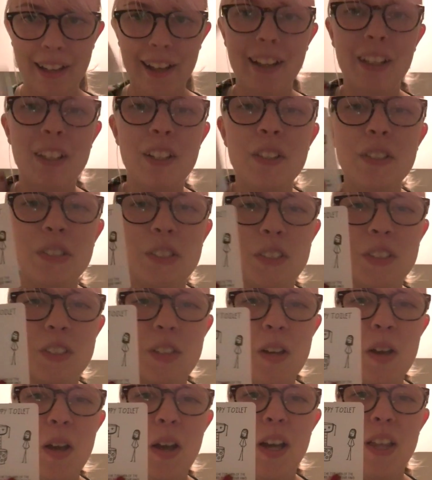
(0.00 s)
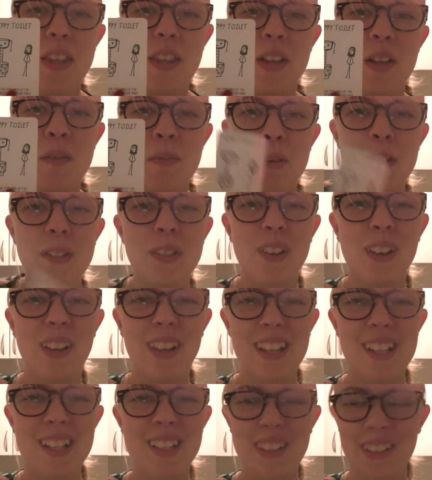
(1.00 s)
and I used the hippie
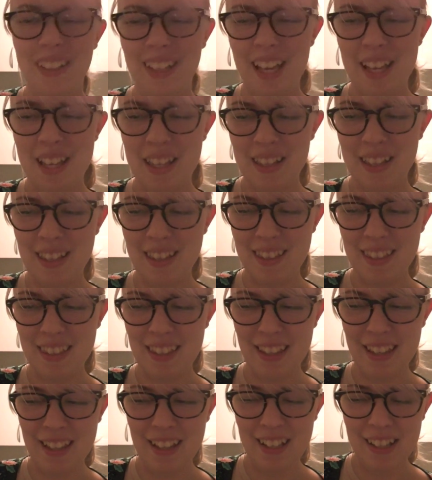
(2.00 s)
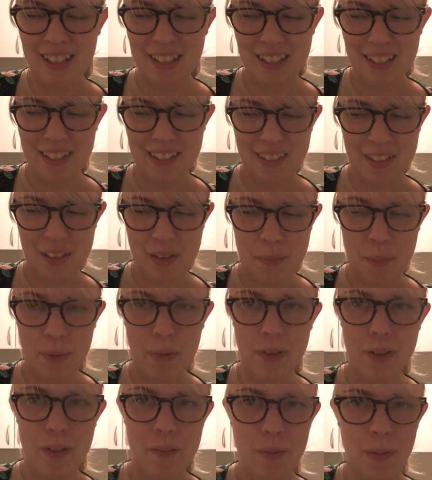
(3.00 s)
toilet to get the
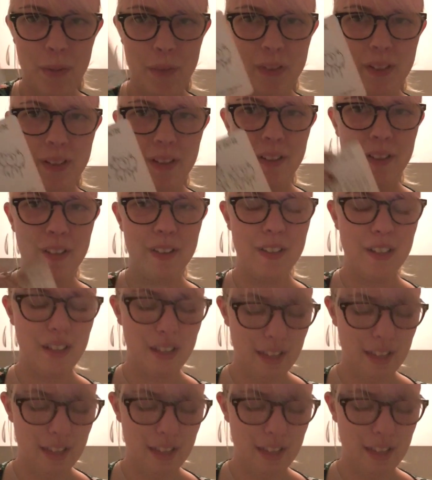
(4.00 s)
party mode card